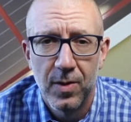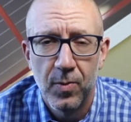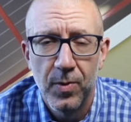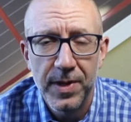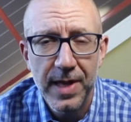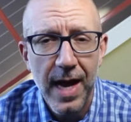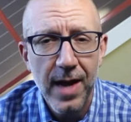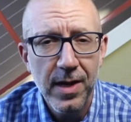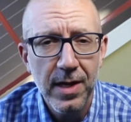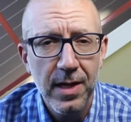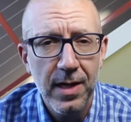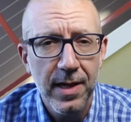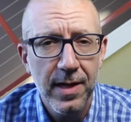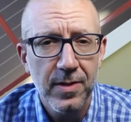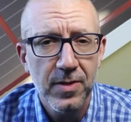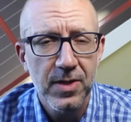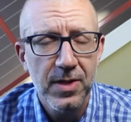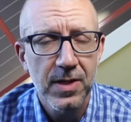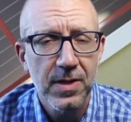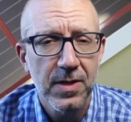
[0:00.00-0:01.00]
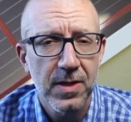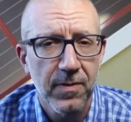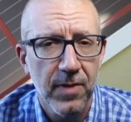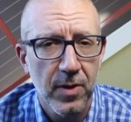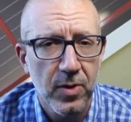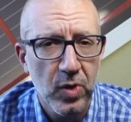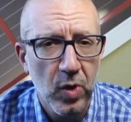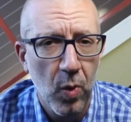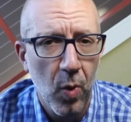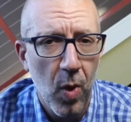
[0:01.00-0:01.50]
Without a clear sense of
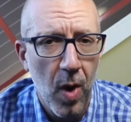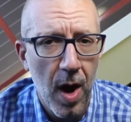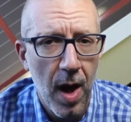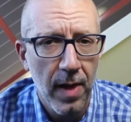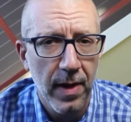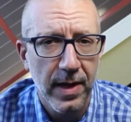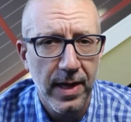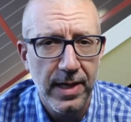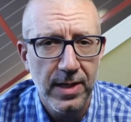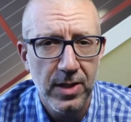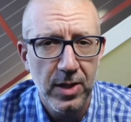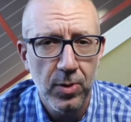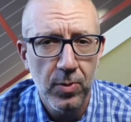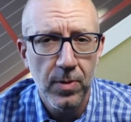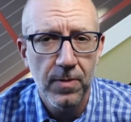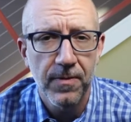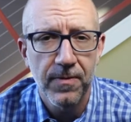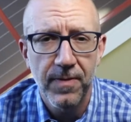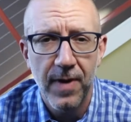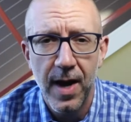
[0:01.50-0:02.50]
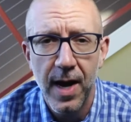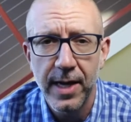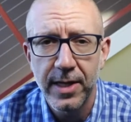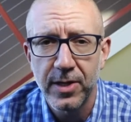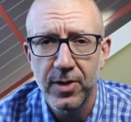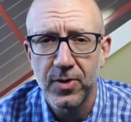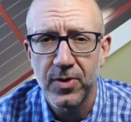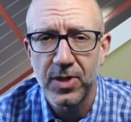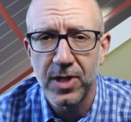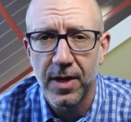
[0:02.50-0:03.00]
those qualities, you will find
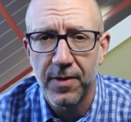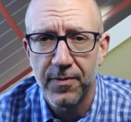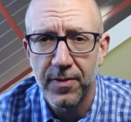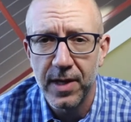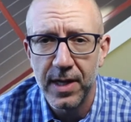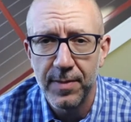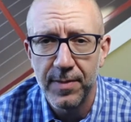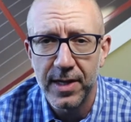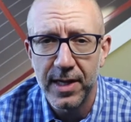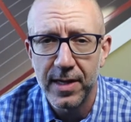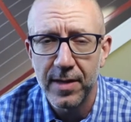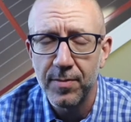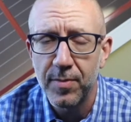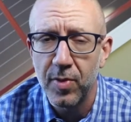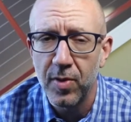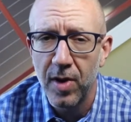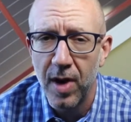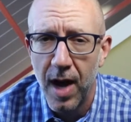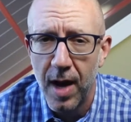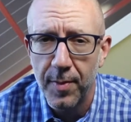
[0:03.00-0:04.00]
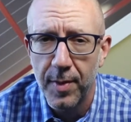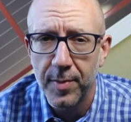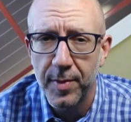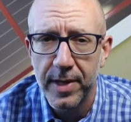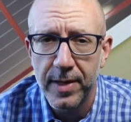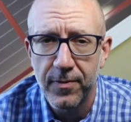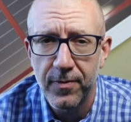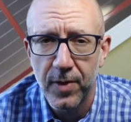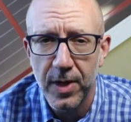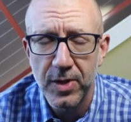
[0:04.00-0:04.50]
yourself limited and
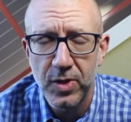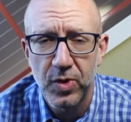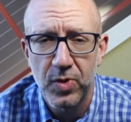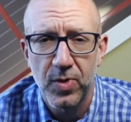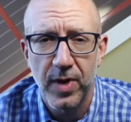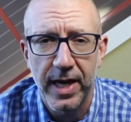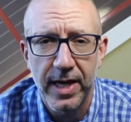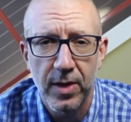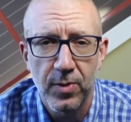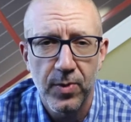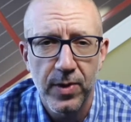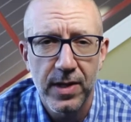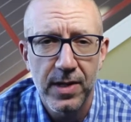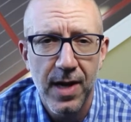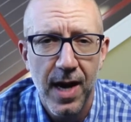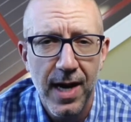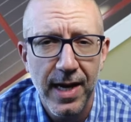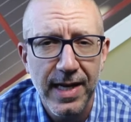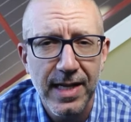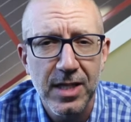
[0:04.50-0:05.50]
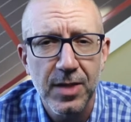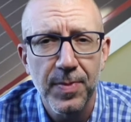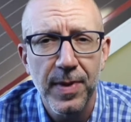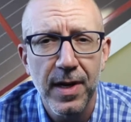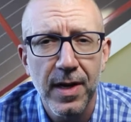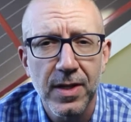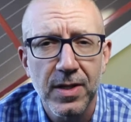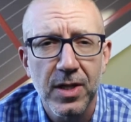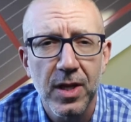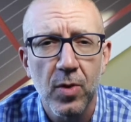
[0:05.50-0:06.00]
probably frustrated with not
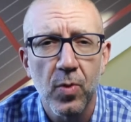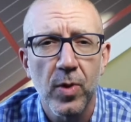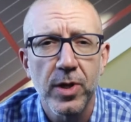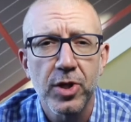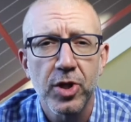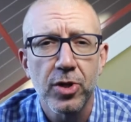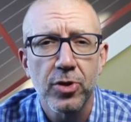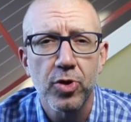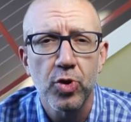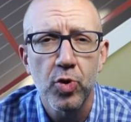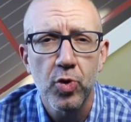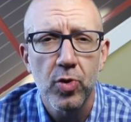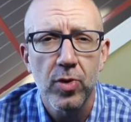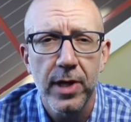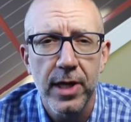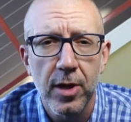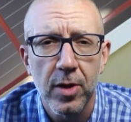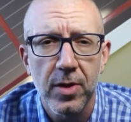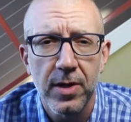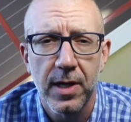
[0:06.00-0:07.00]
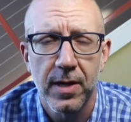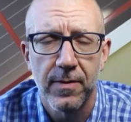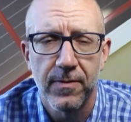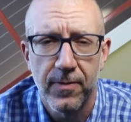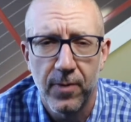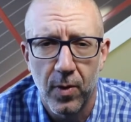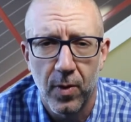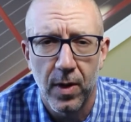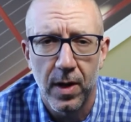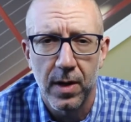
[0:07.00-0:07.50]
experiencing what you're truly looking
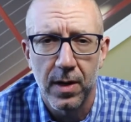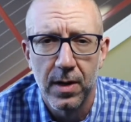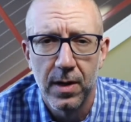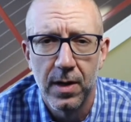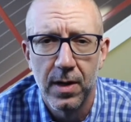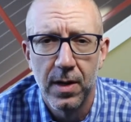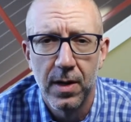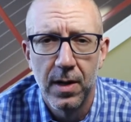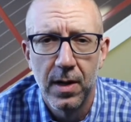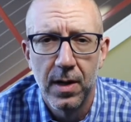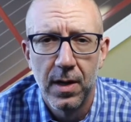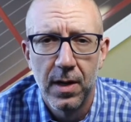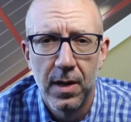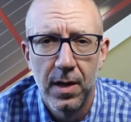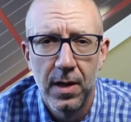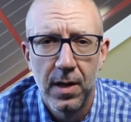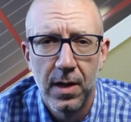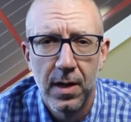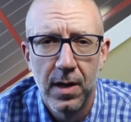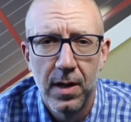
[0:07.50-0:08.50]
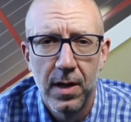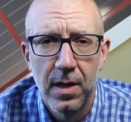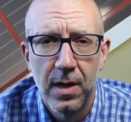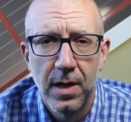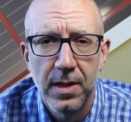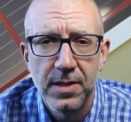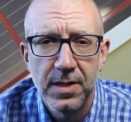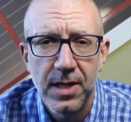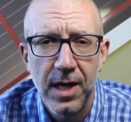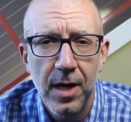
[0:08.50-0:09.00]
for.
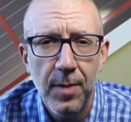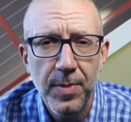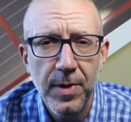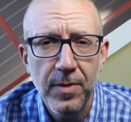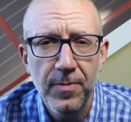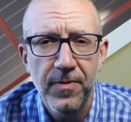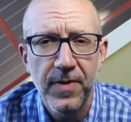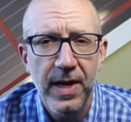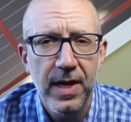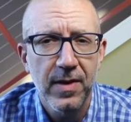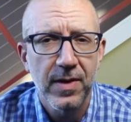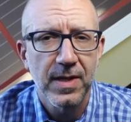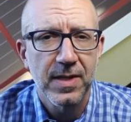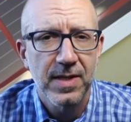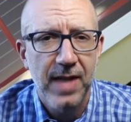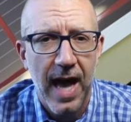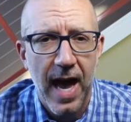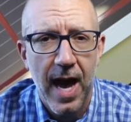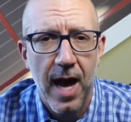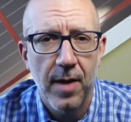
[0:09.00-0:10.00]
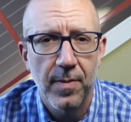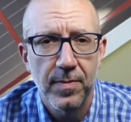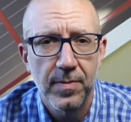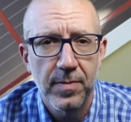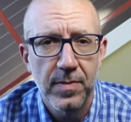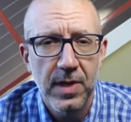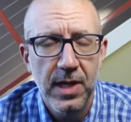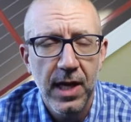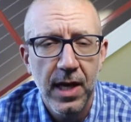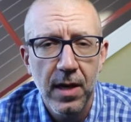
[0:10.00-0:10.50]
To help you figure this out,
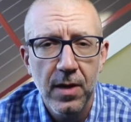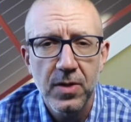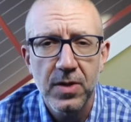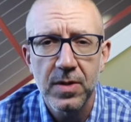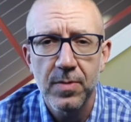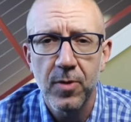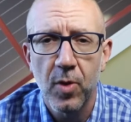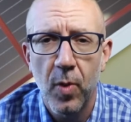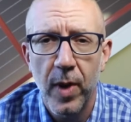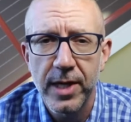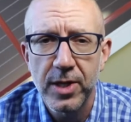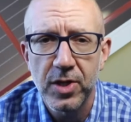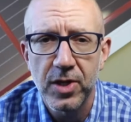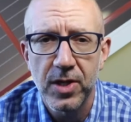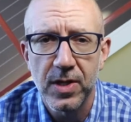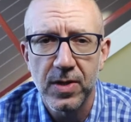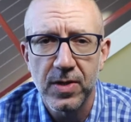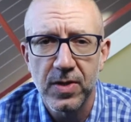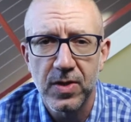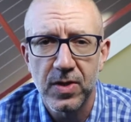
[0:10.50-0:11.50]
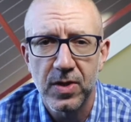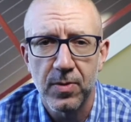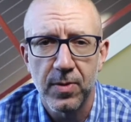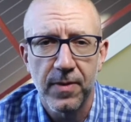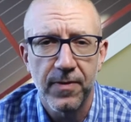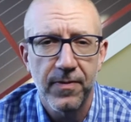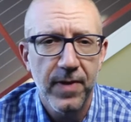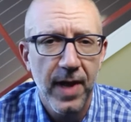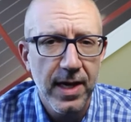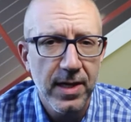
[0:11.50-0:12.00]
here are some questions to
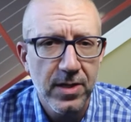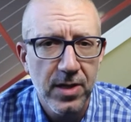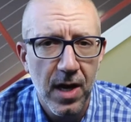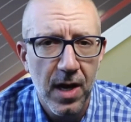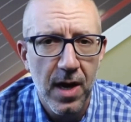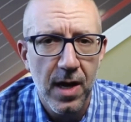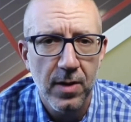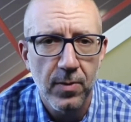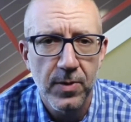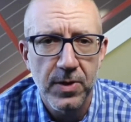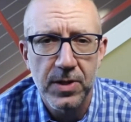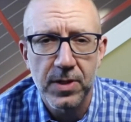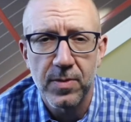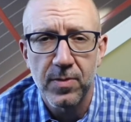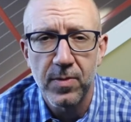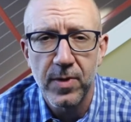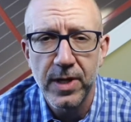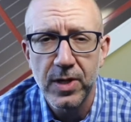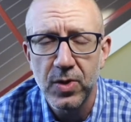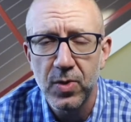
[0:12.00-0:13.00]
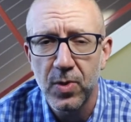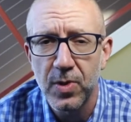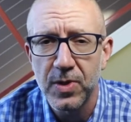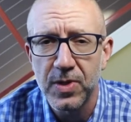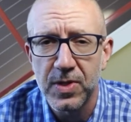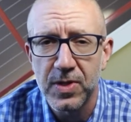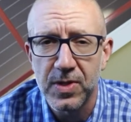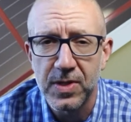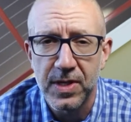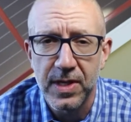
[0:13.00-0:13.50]
reflect on with some
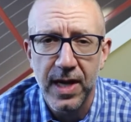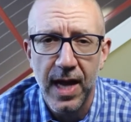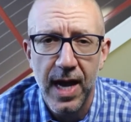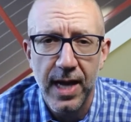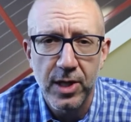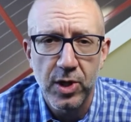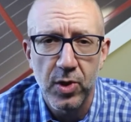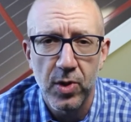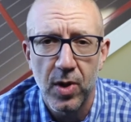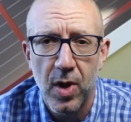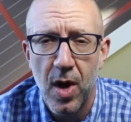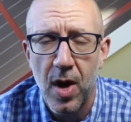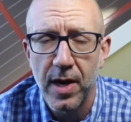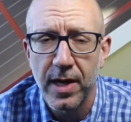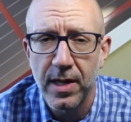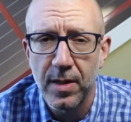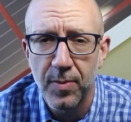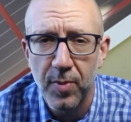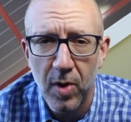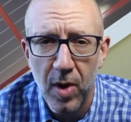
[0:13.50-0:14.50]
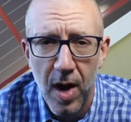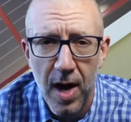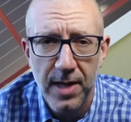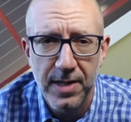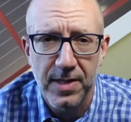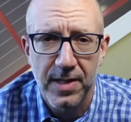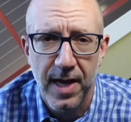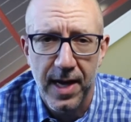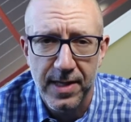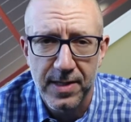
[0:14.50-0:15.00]
resources to guide you along in the
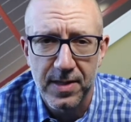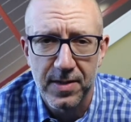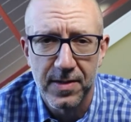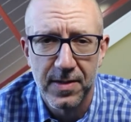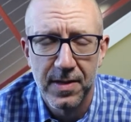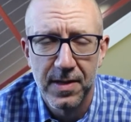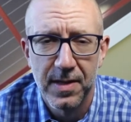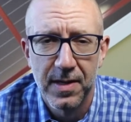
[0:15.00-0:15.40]
process.